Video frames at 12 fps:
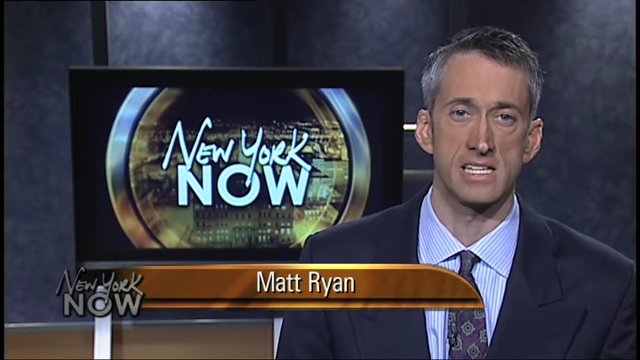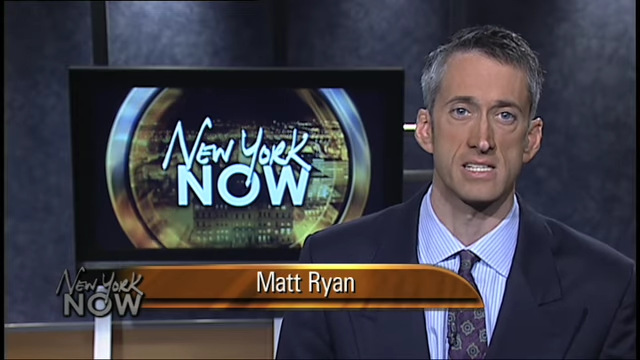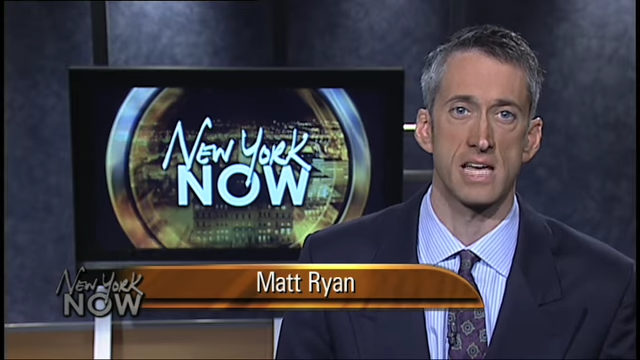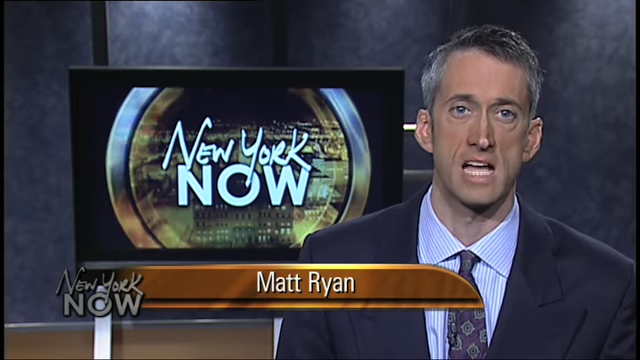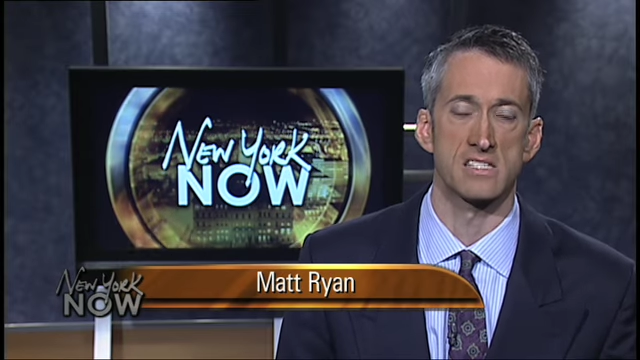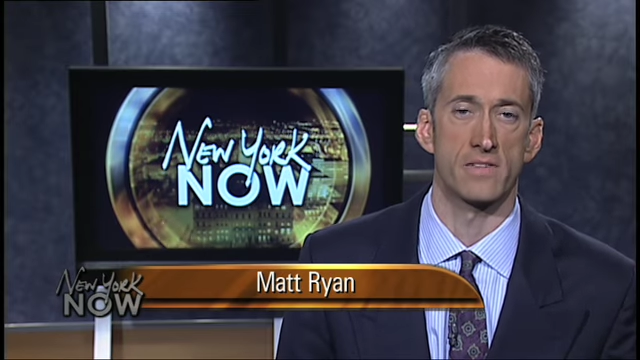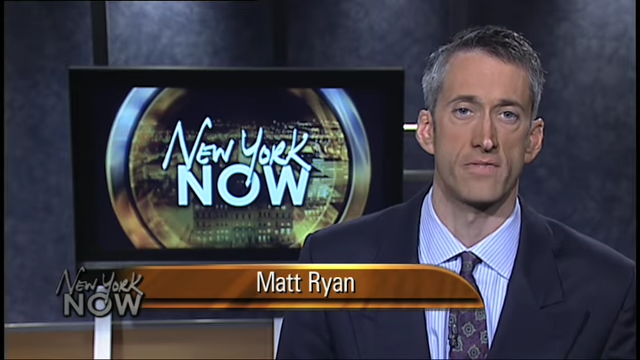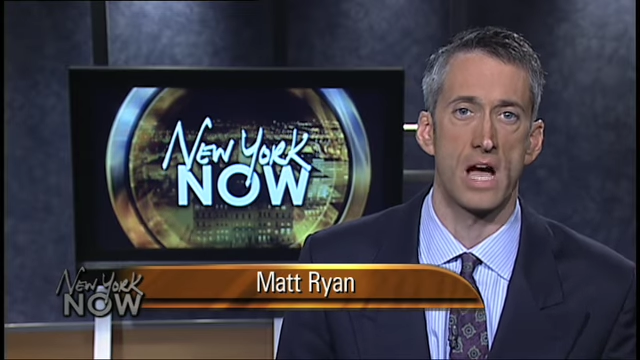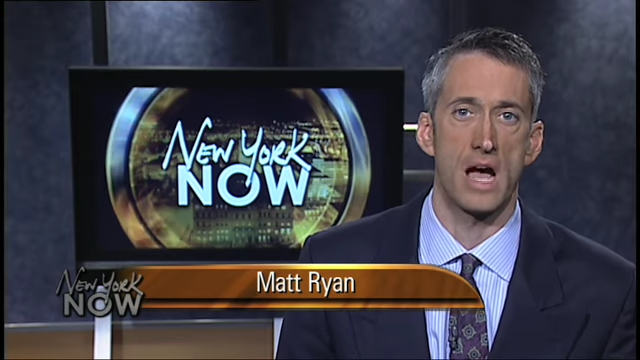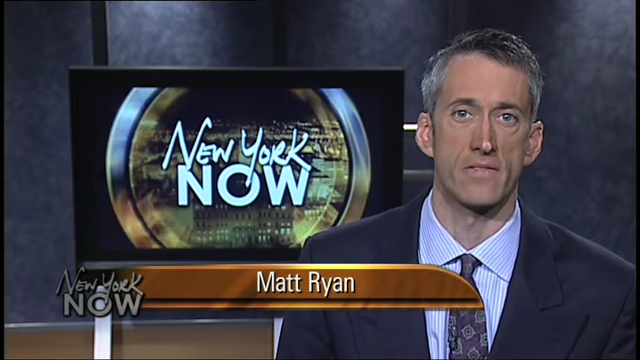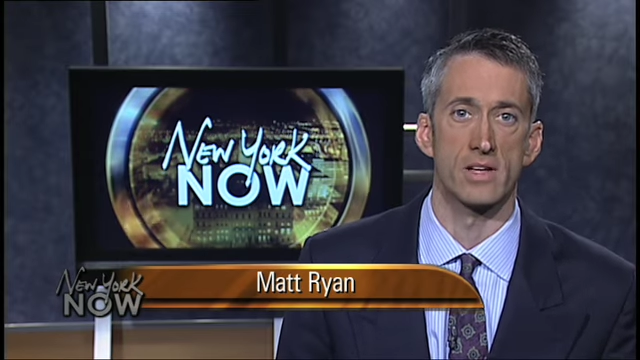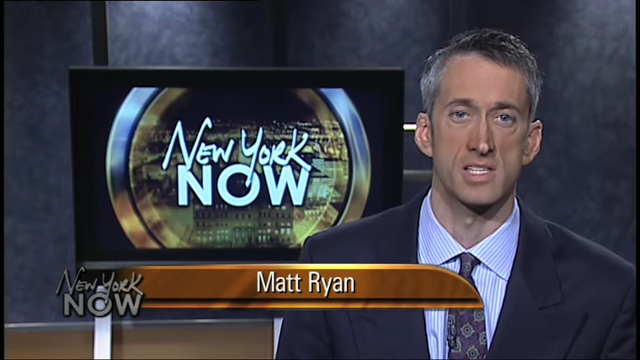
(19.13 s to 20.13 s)

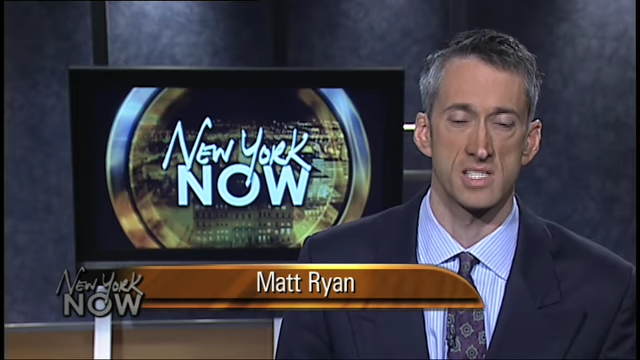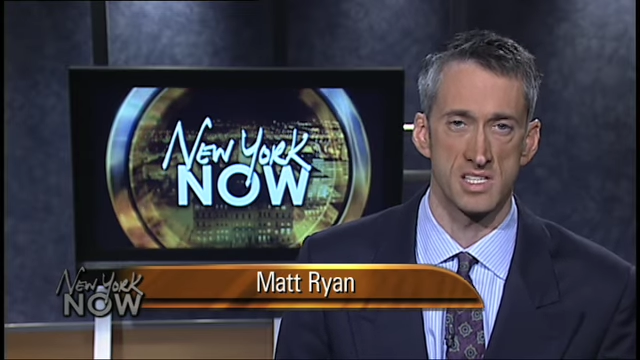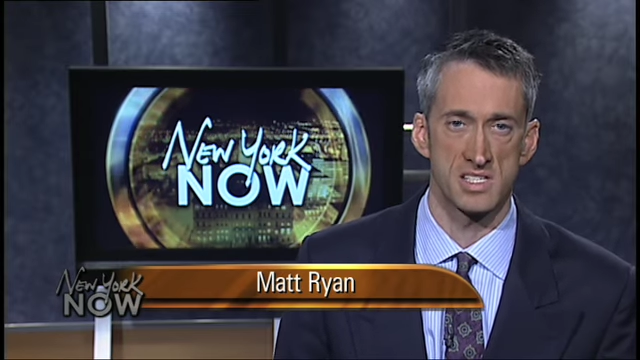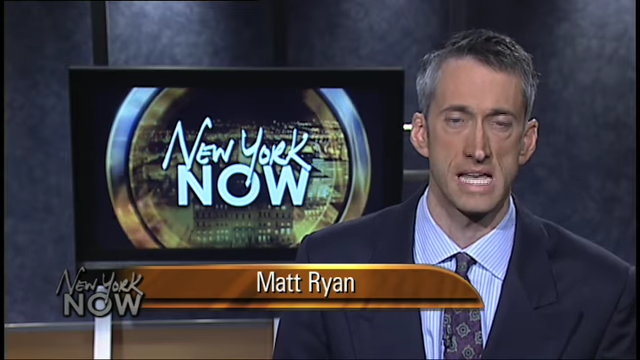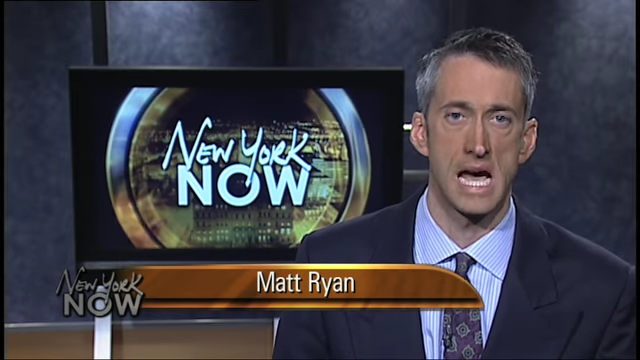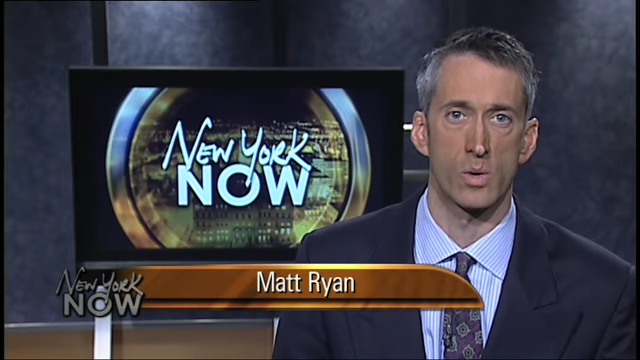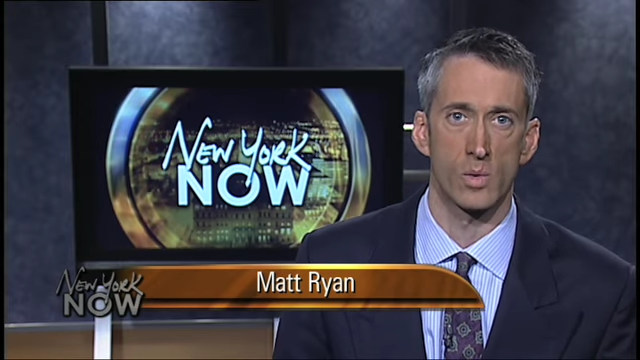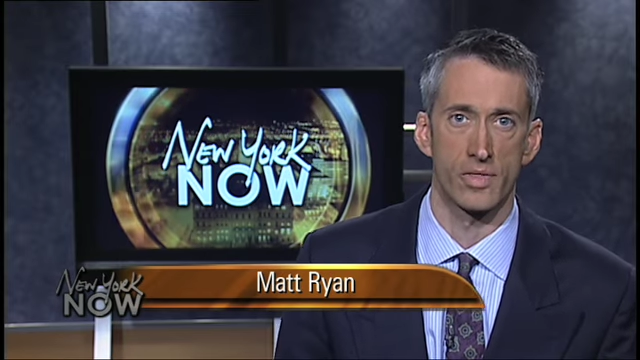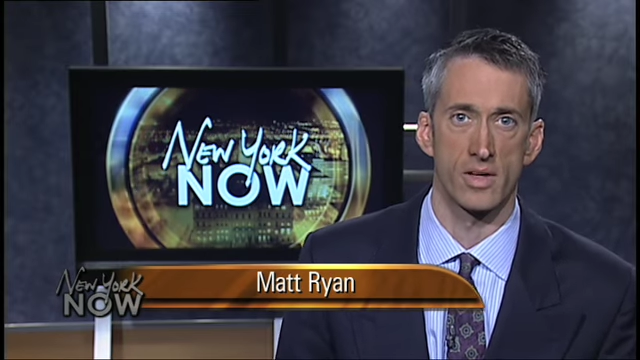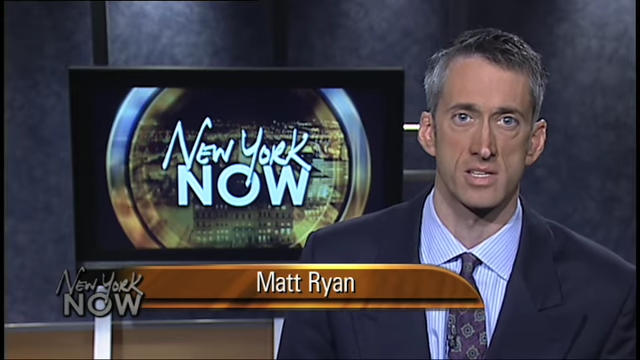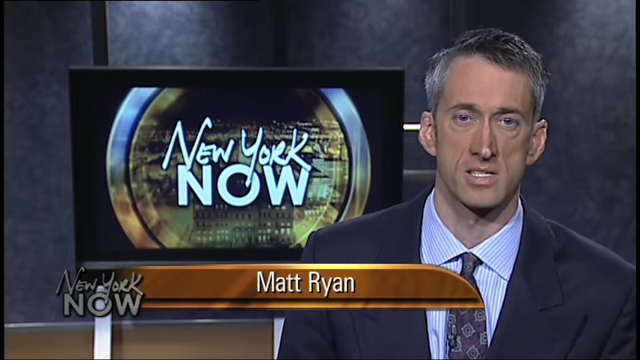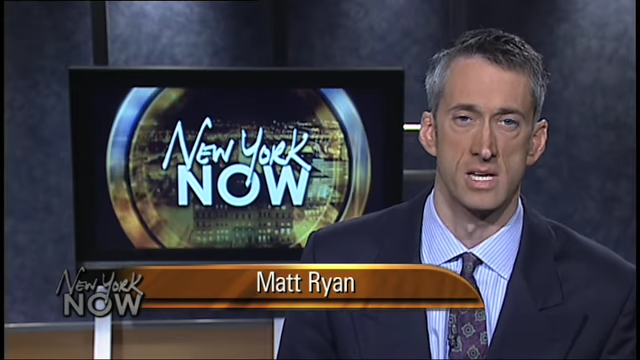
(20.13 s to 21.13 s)
Scozzafava sits down with
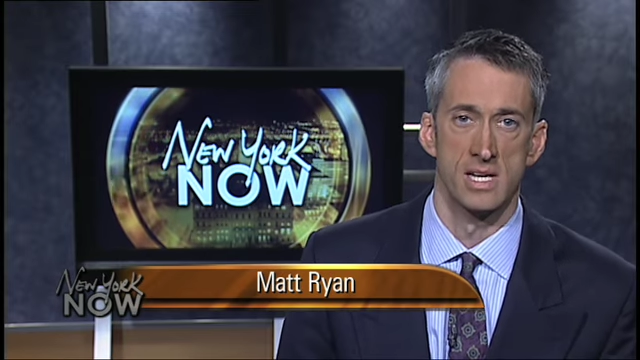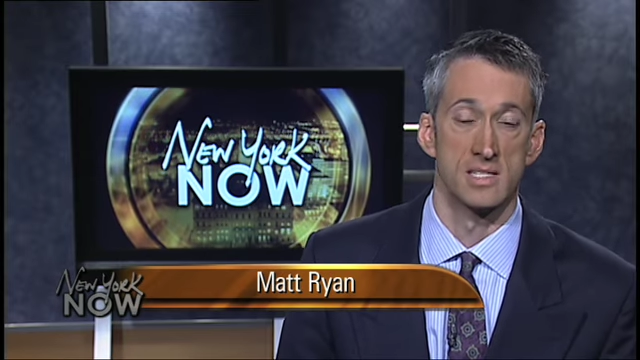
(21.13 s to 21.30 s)
us